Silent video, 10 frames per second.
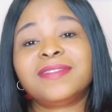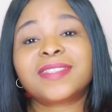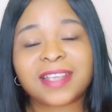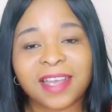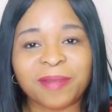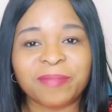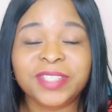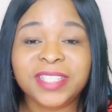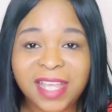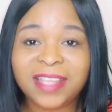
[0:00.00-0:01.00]

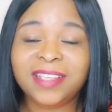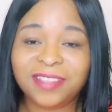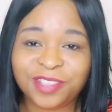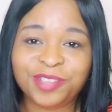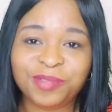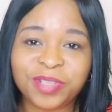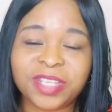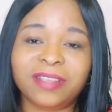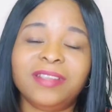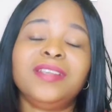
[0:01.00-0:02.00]
scam here in the
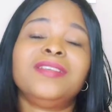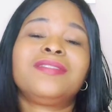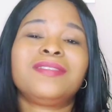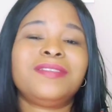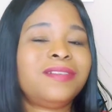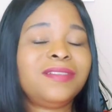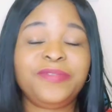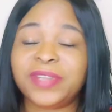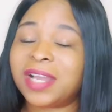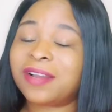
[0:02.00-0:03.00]
UK. So
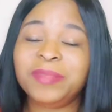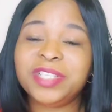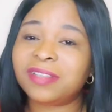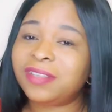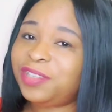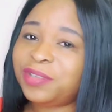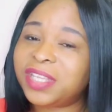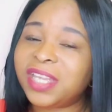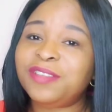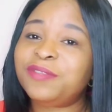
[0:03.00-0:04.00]
if you are coming to the
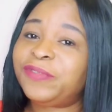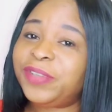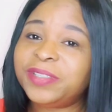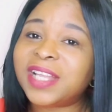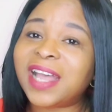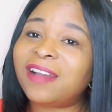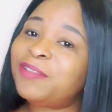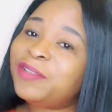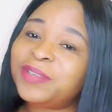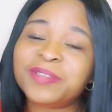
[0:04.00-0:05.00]
UK, you feel that,
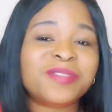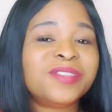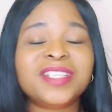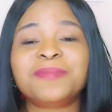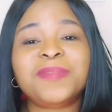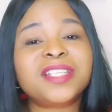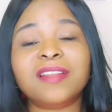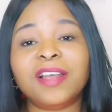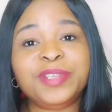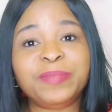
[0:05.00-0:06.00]
oh, this
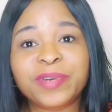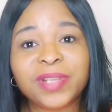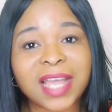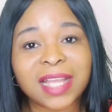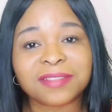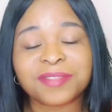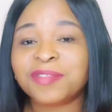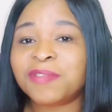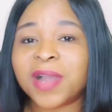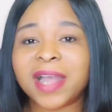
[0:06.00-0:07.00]
place now, Yibo land,
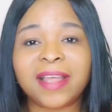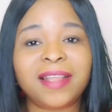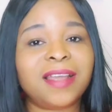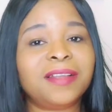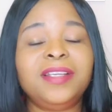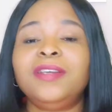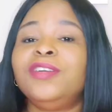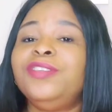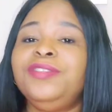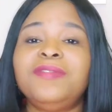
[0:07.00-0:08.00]
no wahala.
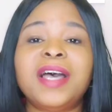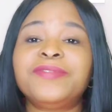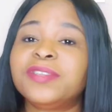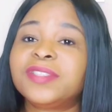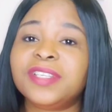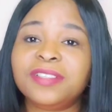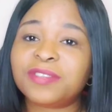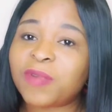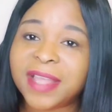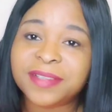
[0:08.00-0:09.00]
You have to
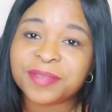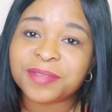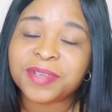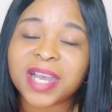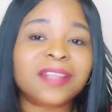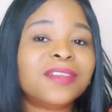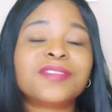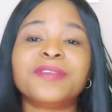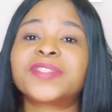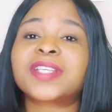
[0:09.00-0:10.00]
think twice, oh, a
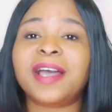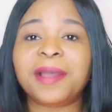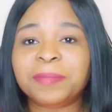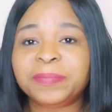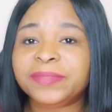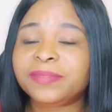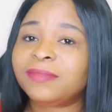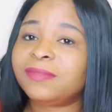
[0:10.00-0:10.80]
lot of scam